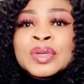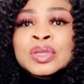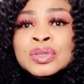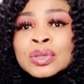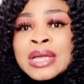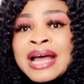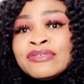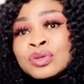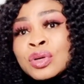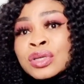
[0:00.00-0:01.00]
So they have
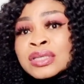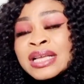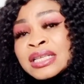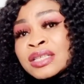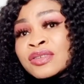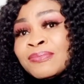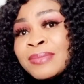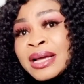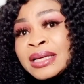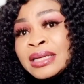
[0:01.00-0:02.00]
to cut excess of
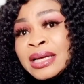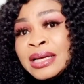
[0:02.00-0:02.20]
my